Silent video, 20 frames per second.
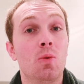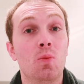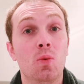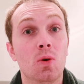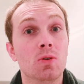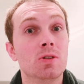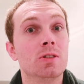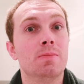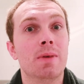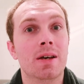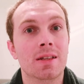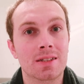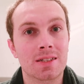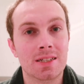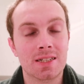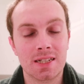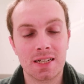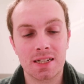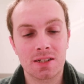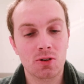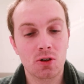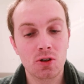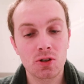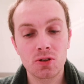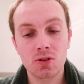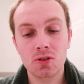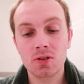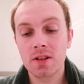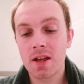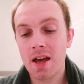got watermelon seed
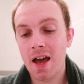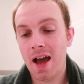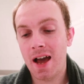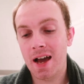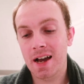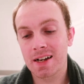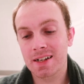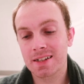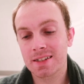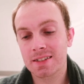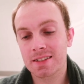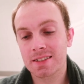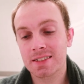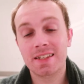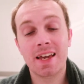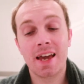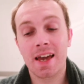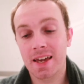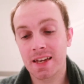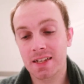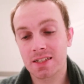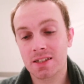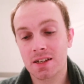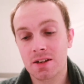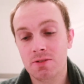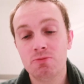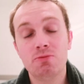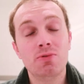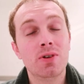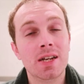oil, and yeah, it's
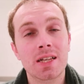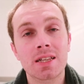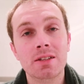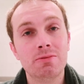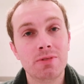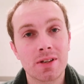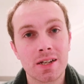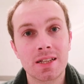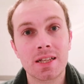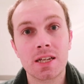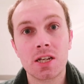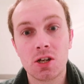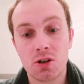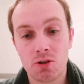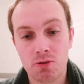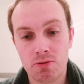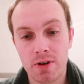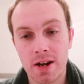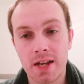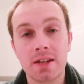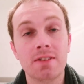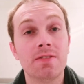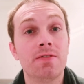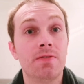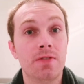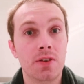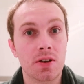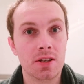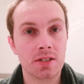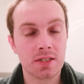a really, really great
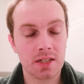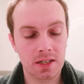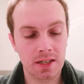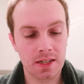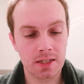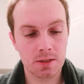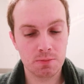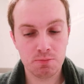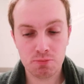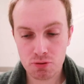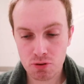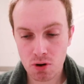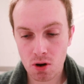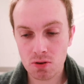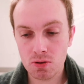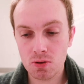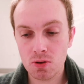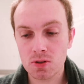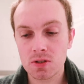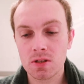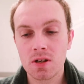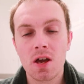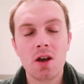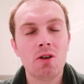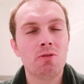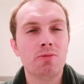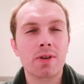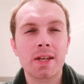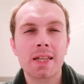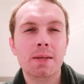first cleanse product.
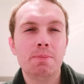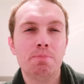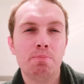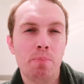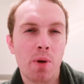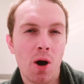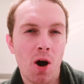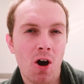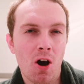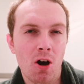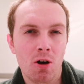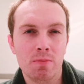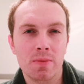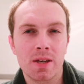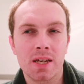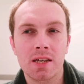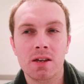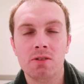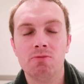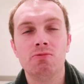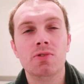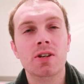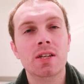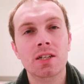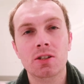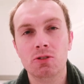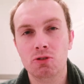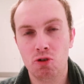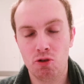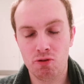Really balmy,
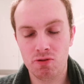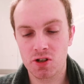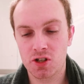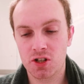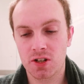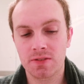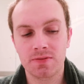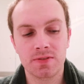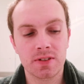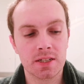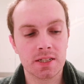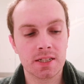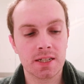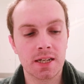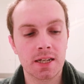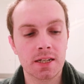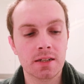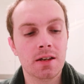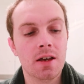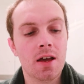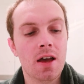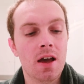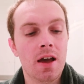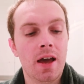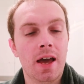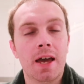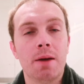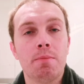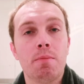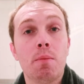really nourishing for the skin,
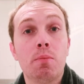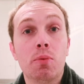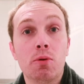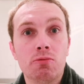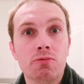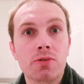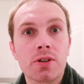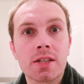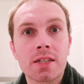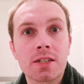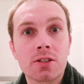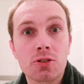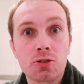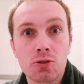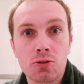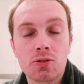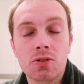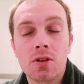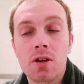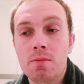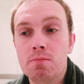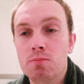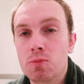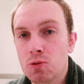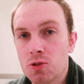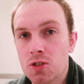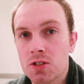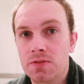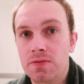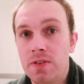but really does
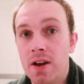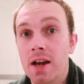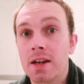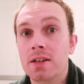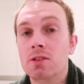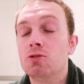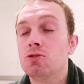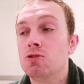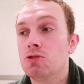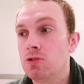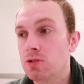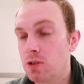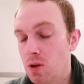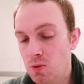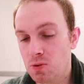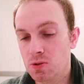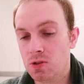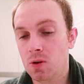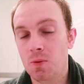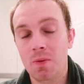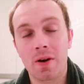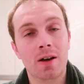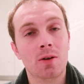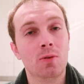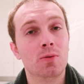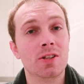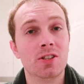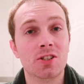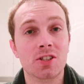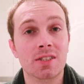emulsify so, so
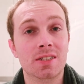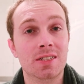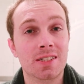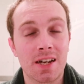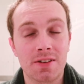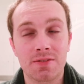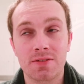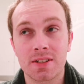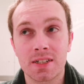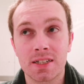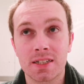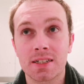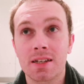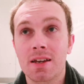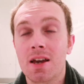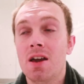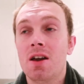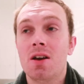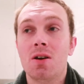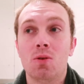well, which is definitely